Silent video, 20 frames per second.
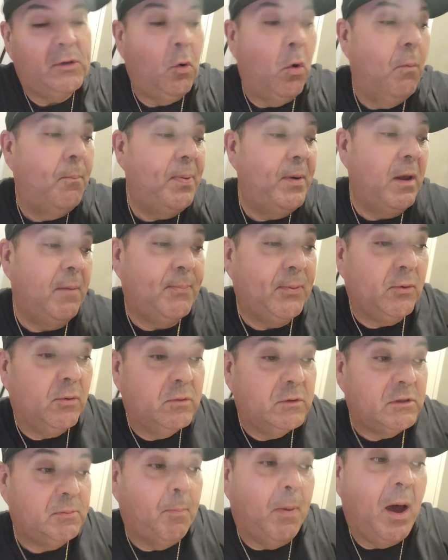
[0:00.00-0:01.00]
open up your
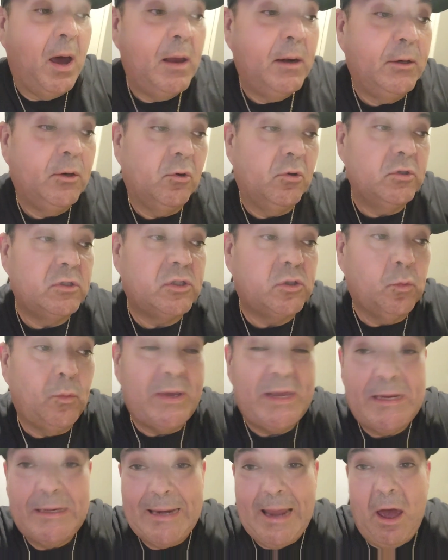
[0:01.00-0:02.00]
own spot, your own suite.